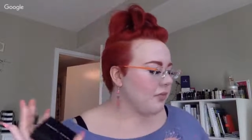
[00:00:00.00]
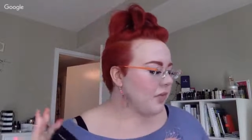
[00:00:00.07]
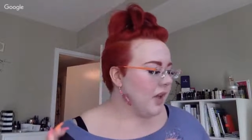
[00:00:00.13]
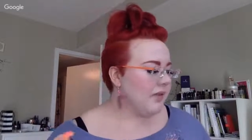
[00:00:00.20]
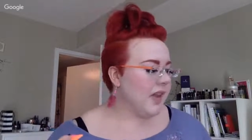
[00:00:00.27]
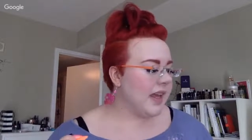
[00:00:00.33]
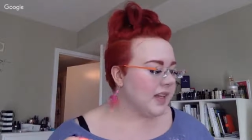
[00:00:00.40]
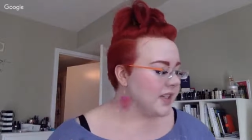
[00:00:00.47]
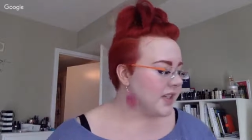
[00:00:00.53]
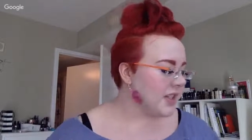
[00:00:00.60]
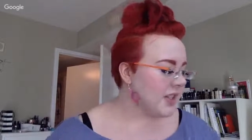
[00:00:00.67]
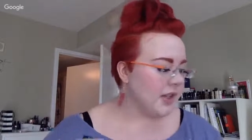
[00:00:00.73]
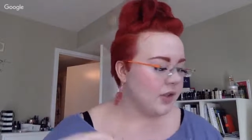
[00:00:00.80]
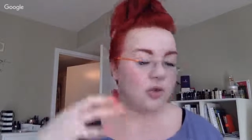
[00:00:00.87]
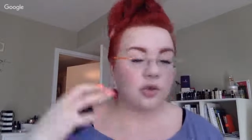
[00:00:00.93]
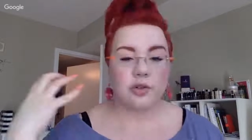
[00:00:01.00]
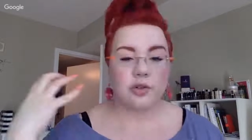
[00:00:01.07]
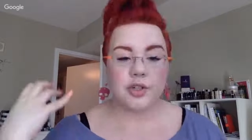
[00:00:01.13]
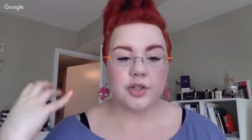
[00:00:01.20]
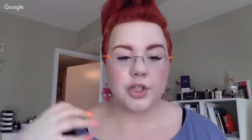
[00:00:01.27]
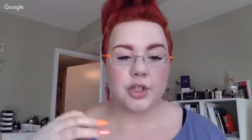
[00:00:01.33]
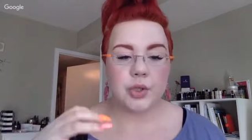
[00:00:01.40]
Next, in
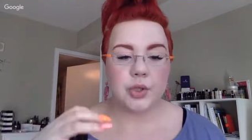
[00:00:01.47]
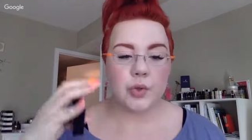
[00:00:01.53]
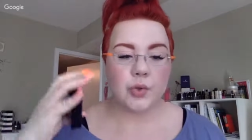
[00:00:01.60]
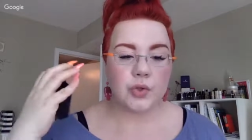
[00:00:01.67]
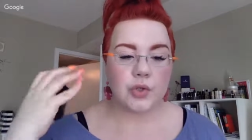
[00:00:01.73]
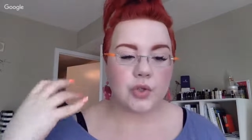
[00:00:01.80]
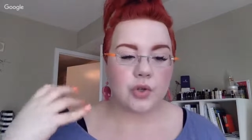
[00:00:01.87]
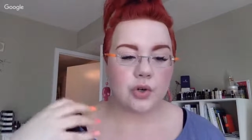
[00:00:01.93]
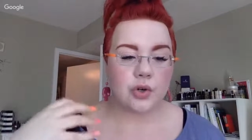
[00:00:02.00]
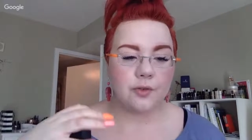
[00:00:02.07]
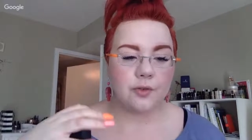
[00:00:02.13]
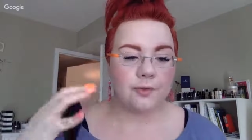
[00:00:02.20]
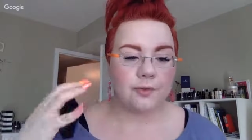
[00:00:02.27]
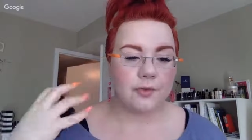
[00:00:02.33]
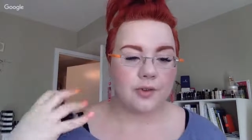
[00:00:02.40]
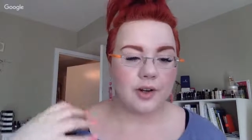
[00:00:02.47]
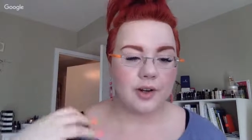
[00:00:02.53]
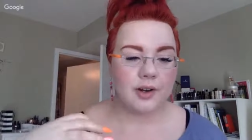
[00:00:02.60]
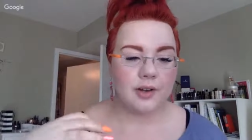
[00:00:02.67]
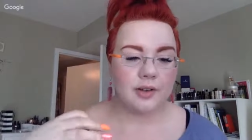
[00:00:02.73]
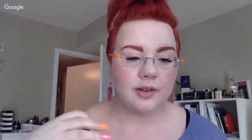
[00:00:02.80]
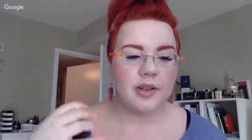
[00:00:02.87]
order to sort of,
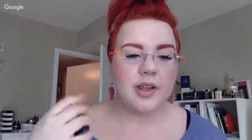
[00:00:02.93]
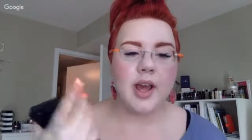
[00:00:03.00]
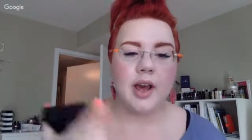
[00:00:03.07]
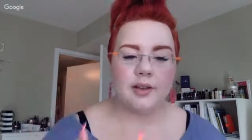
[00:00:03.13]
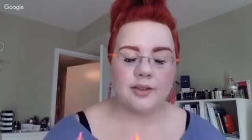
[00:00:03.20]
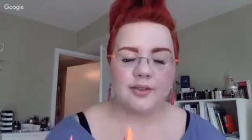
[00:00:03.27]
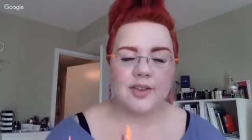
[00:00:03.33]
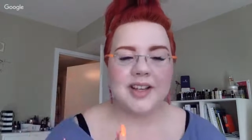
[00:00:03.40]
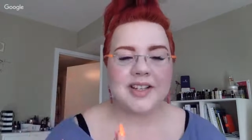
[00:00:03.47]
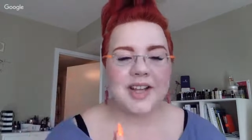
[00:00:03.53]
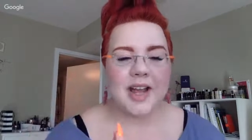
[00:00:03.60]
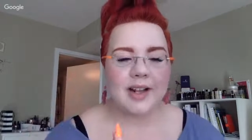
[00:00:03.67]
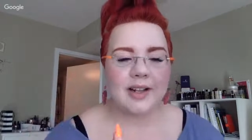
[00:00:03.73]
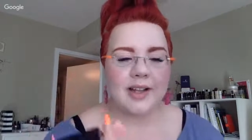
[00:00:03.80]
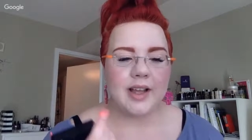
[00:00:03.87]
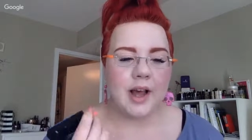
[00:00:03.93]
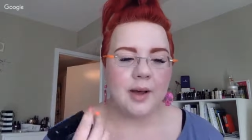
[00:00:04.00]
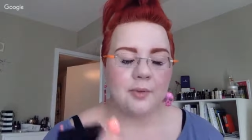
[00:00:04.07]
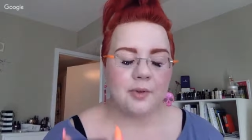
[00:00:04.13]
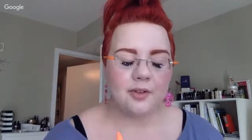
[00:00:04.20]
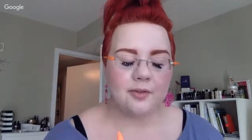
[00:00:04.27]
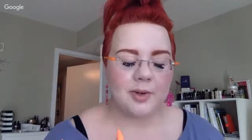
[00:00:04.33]
yeah, exactly,
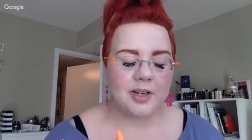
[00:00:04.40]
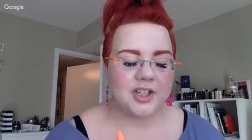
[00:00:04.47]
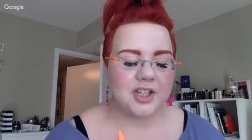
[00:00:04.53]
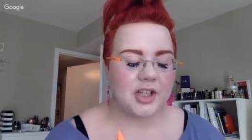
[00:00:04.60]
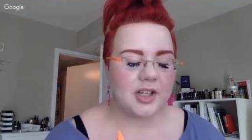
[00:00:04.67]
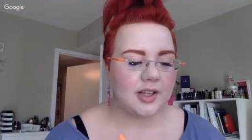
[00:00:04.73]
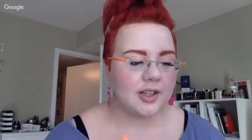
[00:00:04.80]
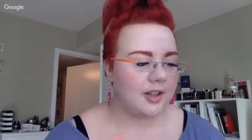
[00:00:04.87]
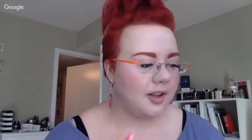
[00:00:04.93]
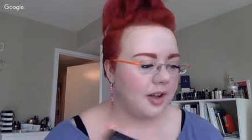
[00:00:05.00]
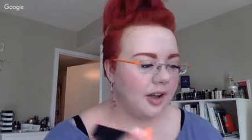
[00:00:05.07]
apple of my cheek.